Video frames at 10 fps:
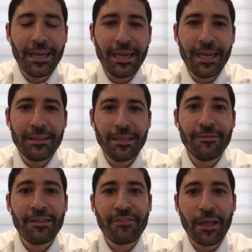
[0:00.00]
And
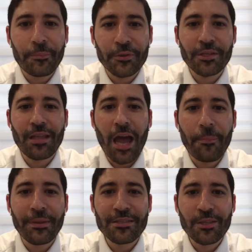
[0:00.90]
even if that person
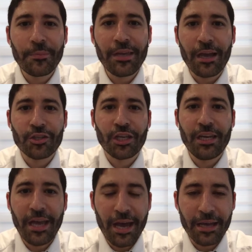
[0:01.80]
happens to be
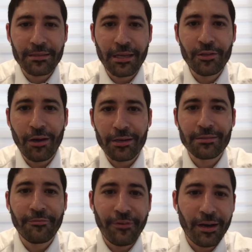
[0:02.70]
Ashkenaz and you are
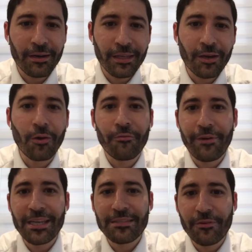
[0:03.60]
Sephardic or
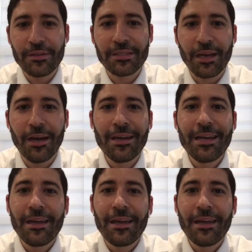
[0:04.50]
vice versa,